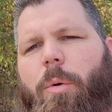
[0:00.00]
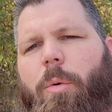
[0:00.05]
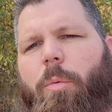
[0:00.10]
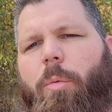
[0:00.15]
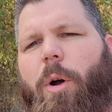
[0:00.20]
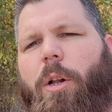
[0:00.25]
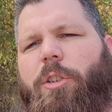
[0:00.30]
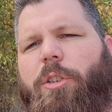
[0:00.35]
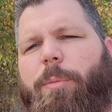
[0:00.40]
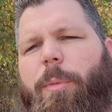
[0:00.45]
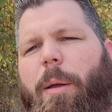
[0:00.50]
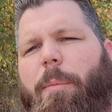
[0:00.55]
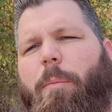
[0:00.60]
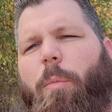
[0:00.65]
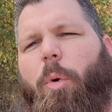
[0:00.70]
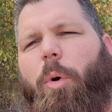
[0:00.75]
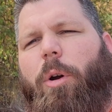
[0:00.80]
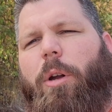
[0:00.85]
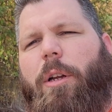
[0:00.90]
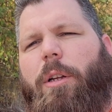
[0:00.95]
watching my
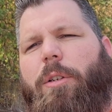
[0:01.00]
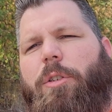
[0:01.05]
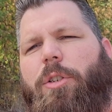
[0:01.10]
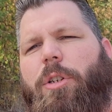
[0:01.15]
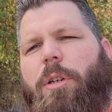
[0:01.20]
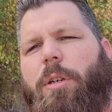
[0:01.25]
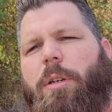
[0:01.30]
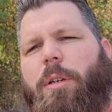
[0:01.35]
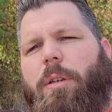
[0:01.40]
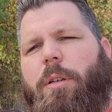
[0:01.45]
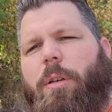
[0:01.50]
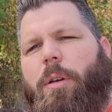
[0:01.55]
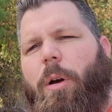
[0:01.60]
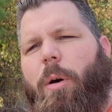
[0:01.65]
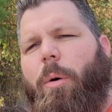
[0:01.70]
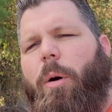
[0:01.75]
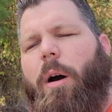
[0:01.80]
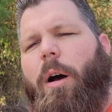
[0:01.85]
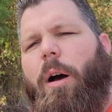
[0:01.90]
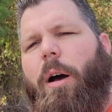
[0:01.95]
mortgage
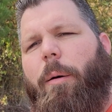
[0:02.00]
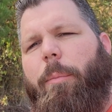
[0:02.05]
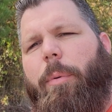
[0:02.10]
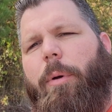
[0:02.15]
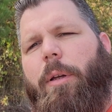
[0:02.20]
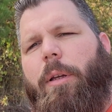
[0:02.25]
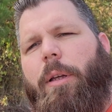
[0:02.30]
go up,